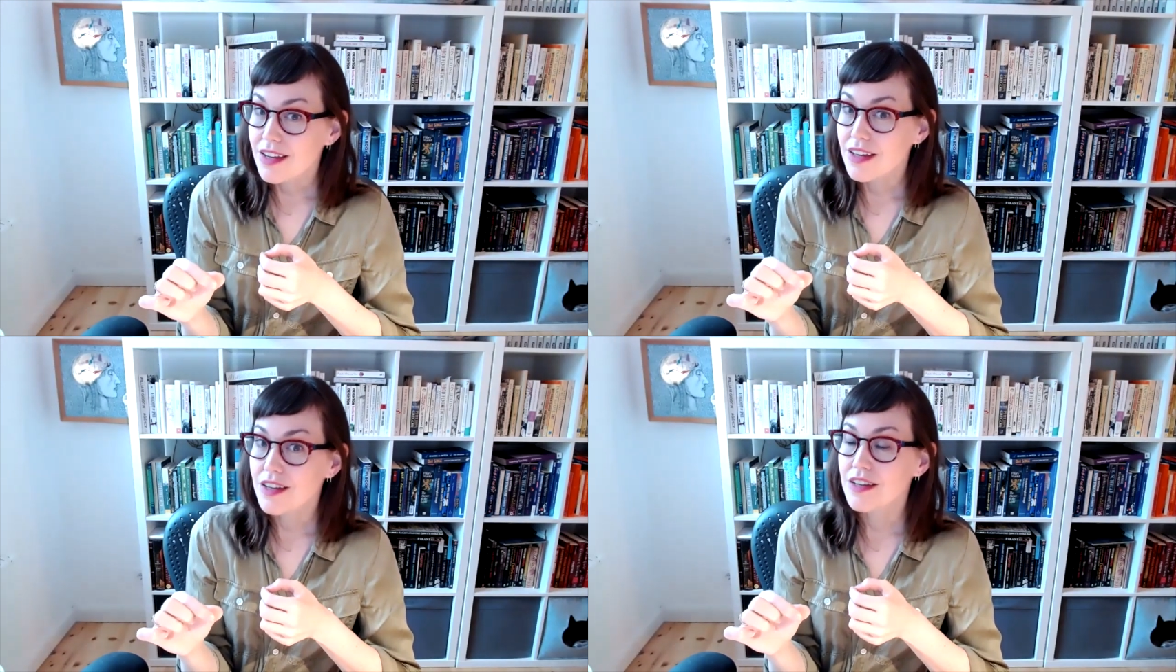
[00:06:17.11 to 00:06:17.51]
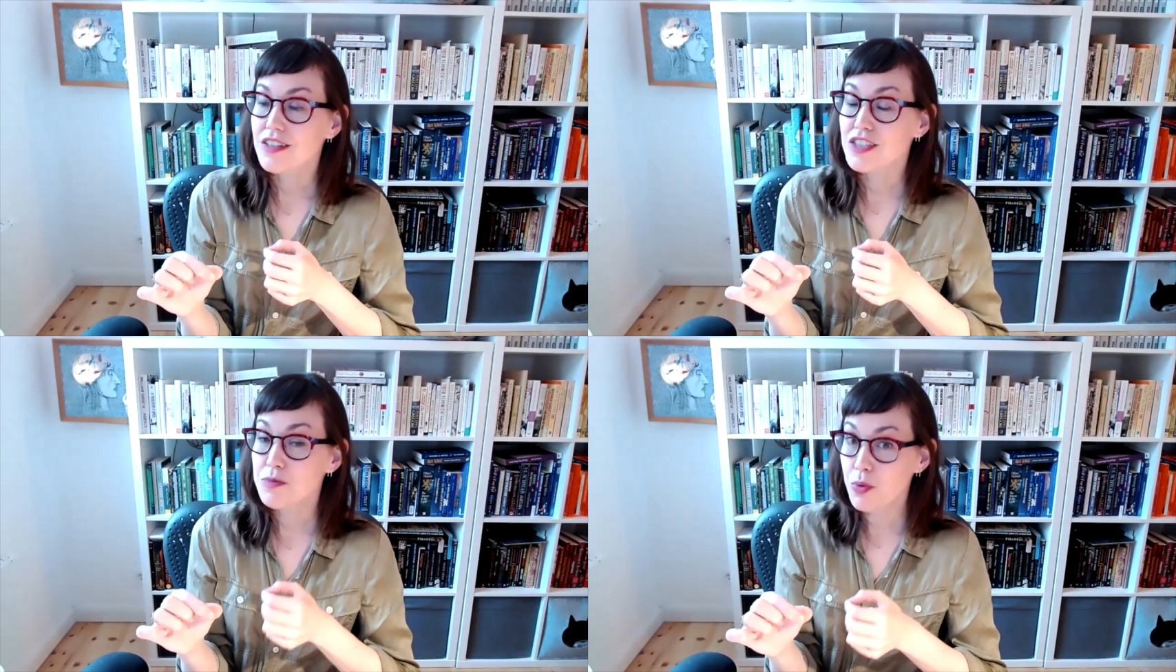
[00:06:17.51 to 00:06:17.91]
a
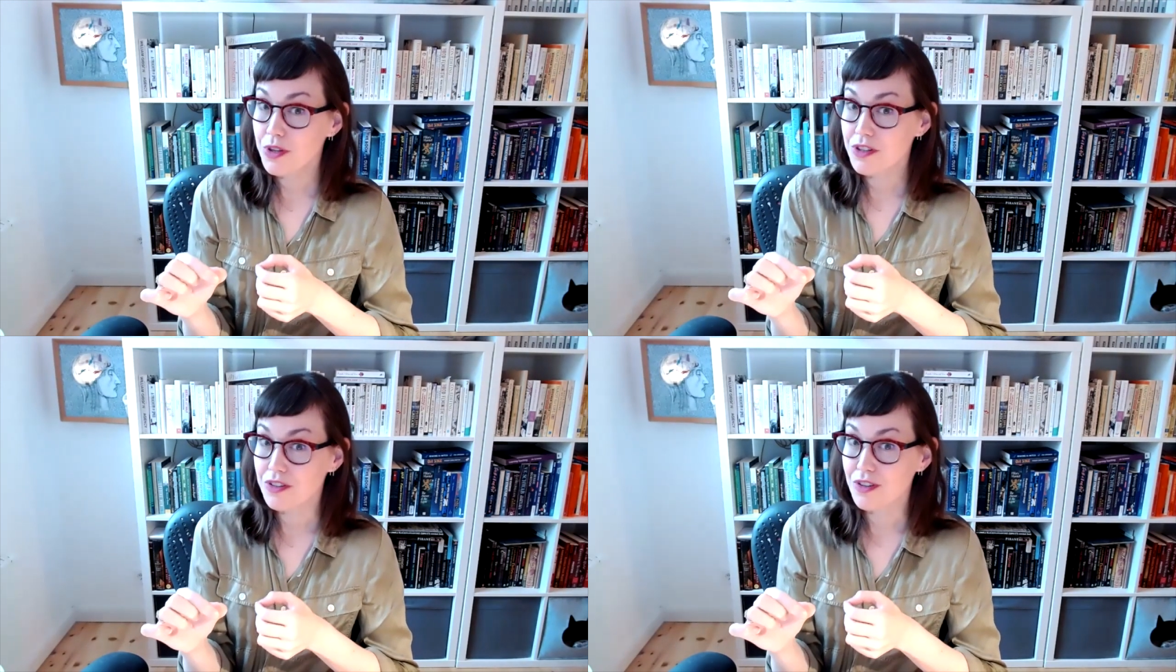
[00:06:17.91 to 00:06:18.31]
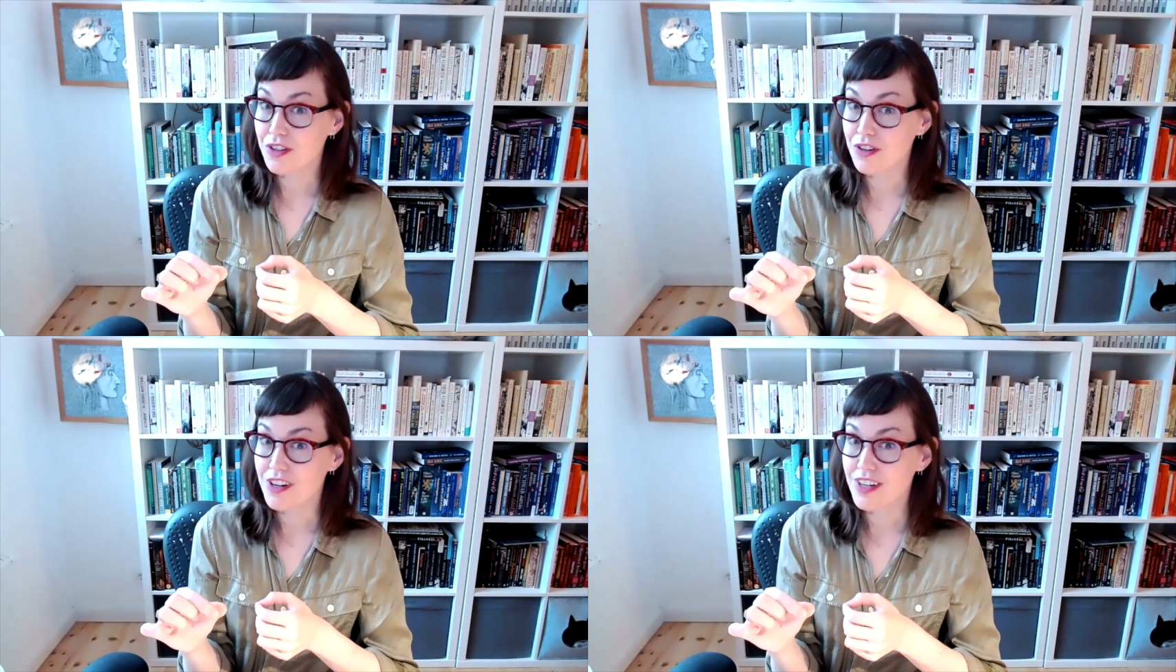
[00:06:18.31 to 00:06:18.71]
spoiler
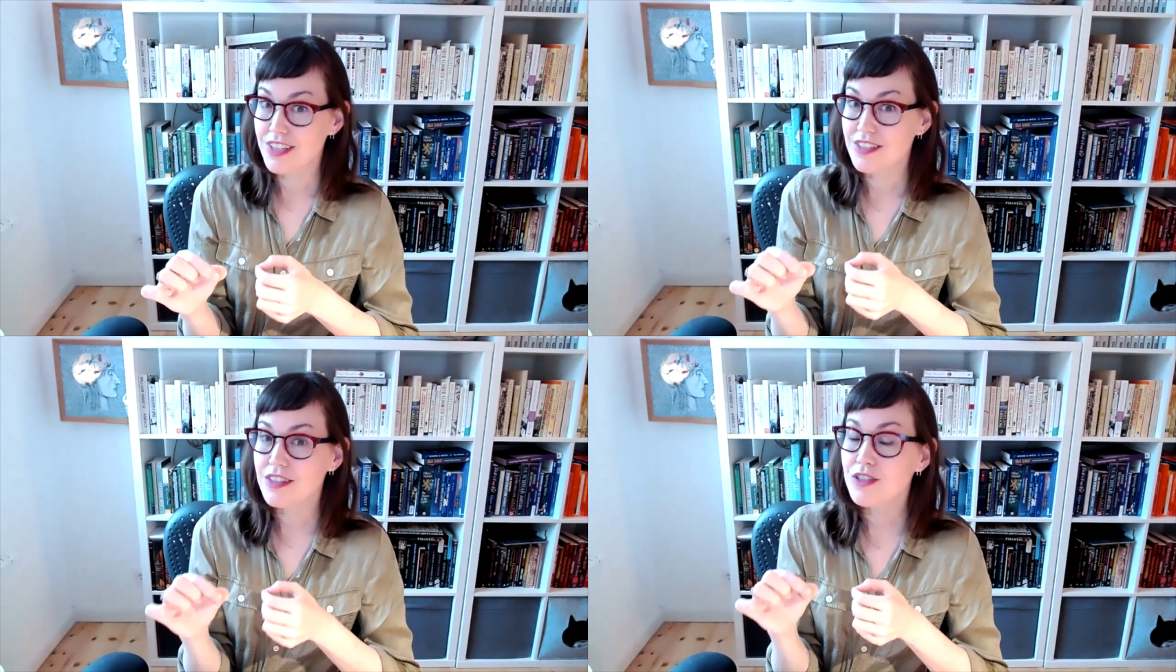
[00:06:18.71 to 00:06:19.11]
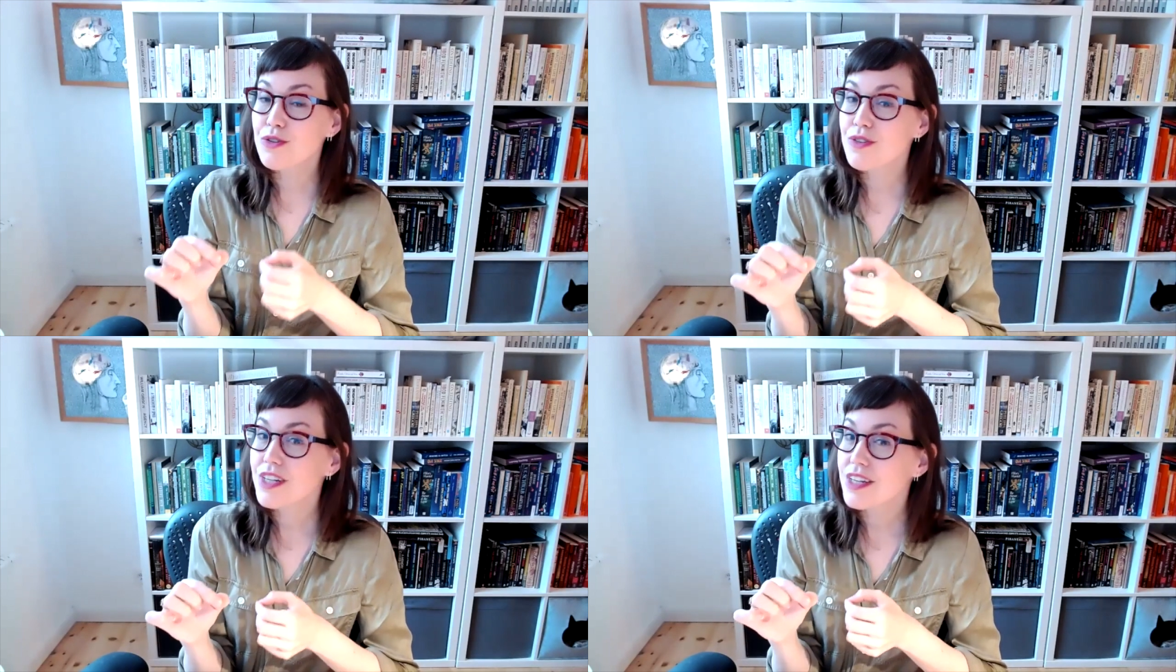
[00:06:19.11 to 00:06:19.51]
alert is that the
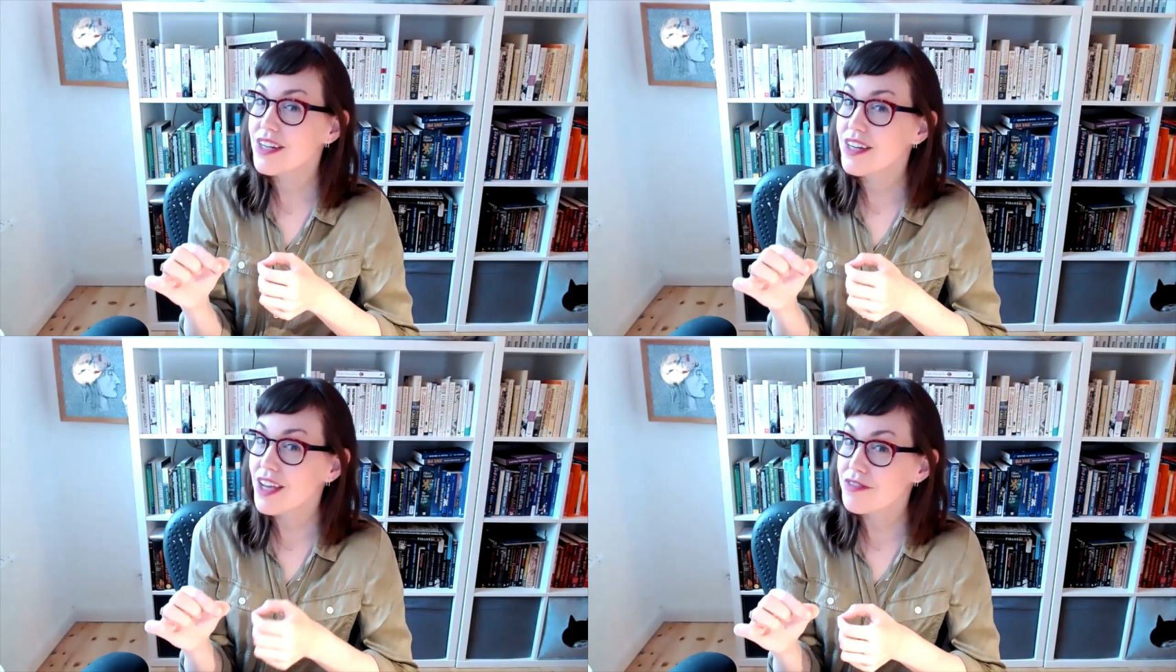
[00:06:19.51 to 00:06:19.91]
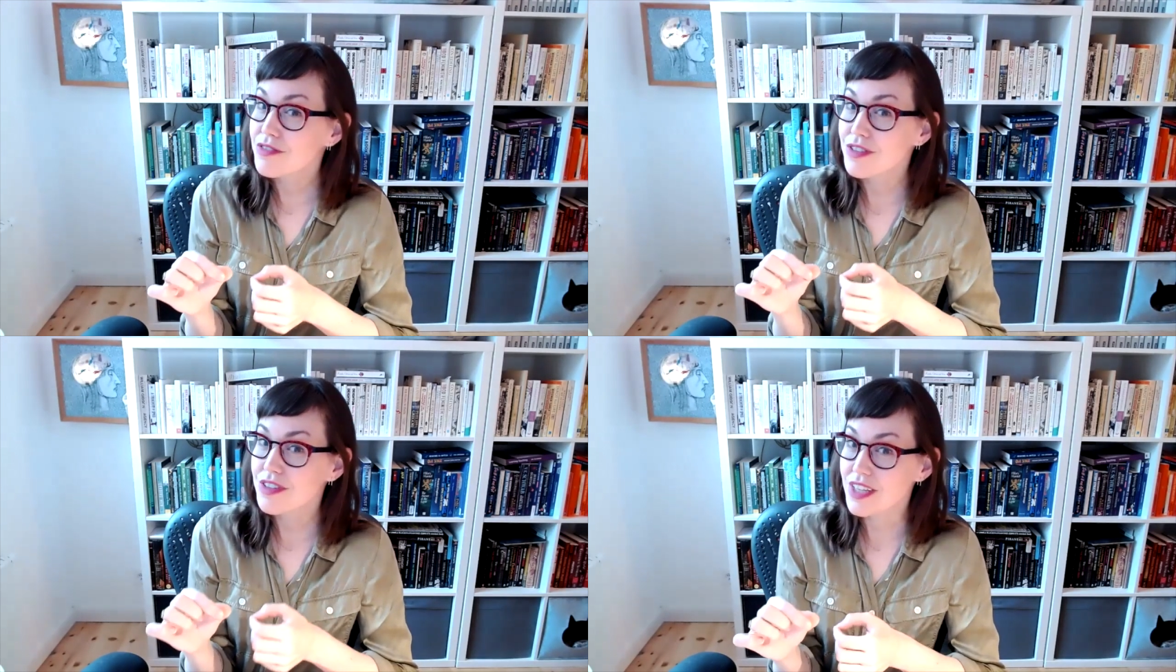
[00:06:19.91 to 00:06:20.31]
critic never
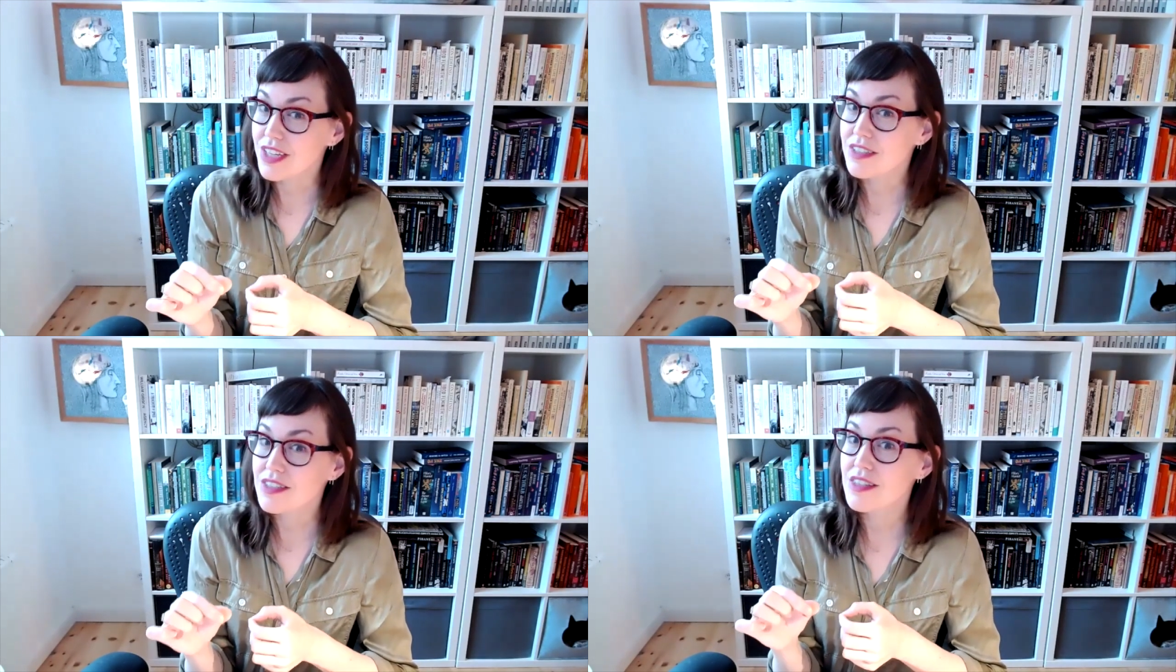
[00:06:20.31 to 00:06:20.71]
thinks